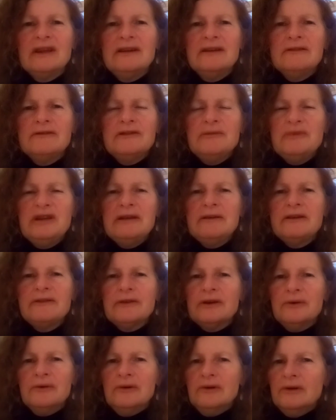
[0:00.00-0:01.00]
For me,
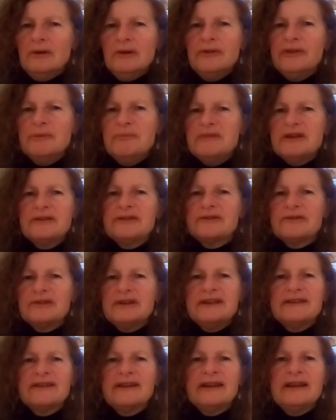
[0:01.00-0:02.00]
all the
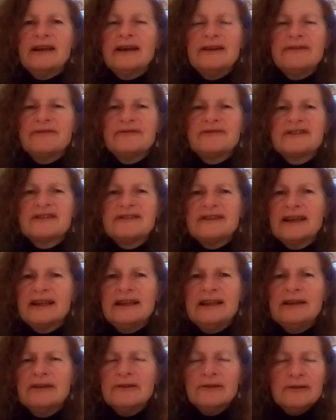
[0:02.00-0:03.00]
mysteries that I've
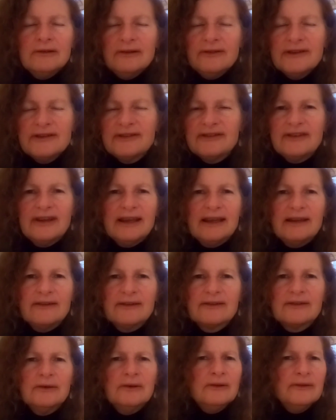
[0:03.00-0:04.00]
studied, all the
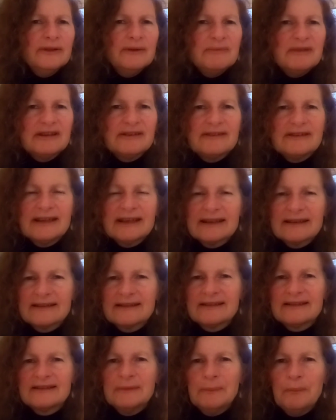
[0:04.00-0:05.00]
saints, all the
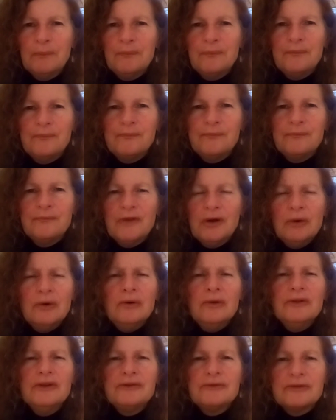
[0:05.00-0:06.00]
mystics,
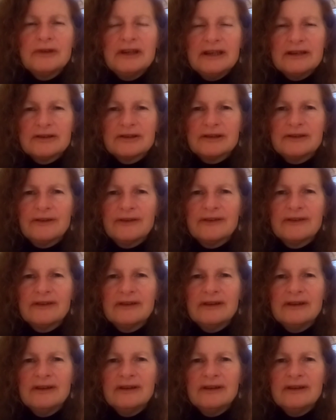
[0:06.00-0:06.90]
all the traditions,